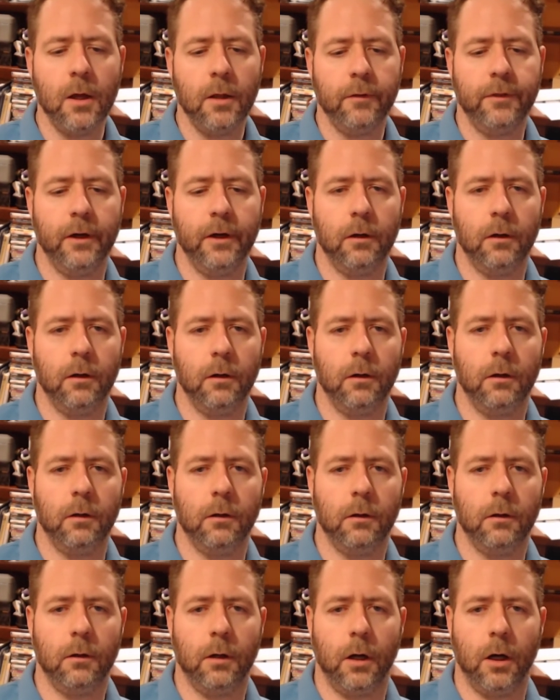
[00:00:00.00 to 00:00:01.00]
there
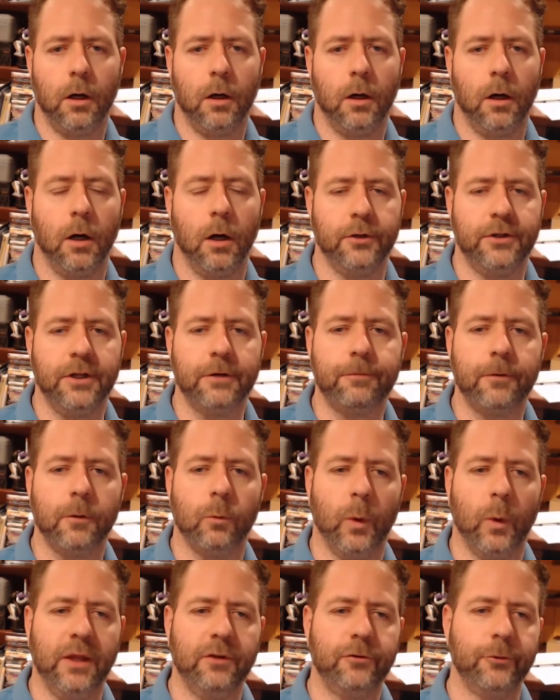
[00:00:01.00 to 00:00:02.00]
are
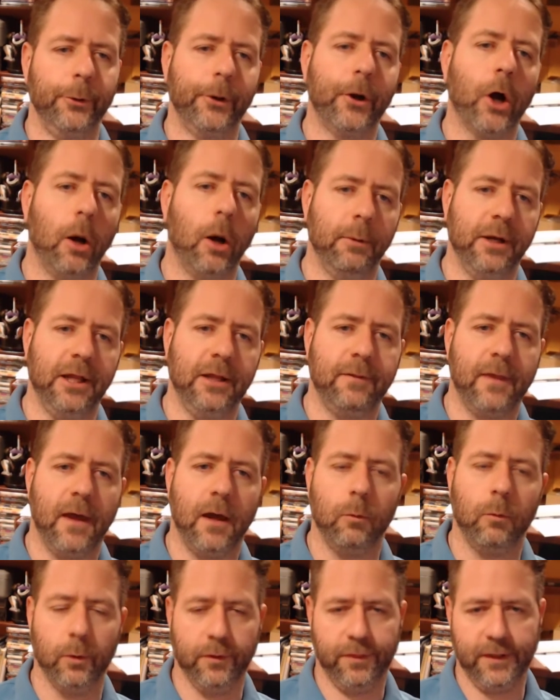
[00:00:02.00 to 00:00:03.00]
different ways to accommodate
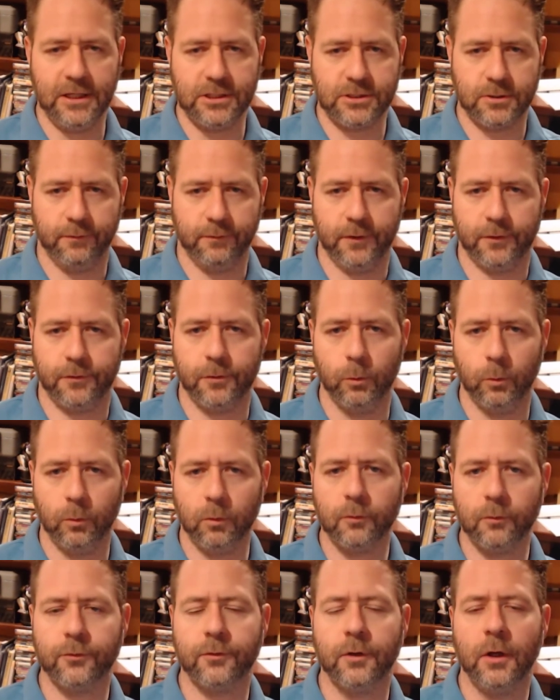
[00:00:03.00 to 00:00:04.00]
that with each of the
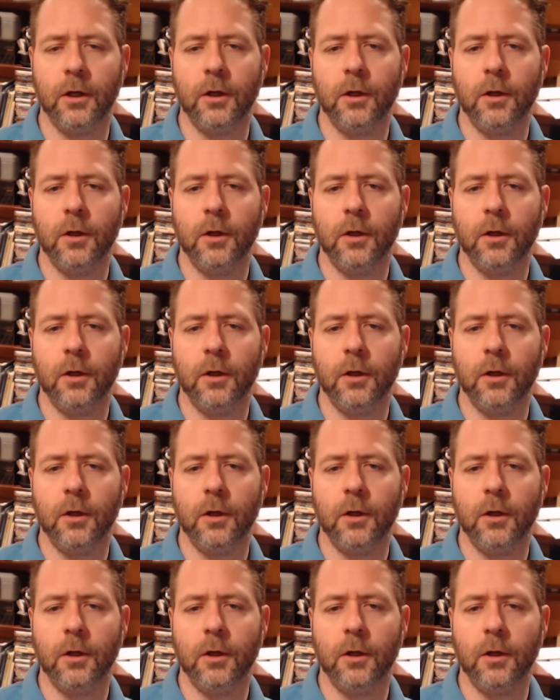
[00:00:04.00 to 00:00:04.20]
tools.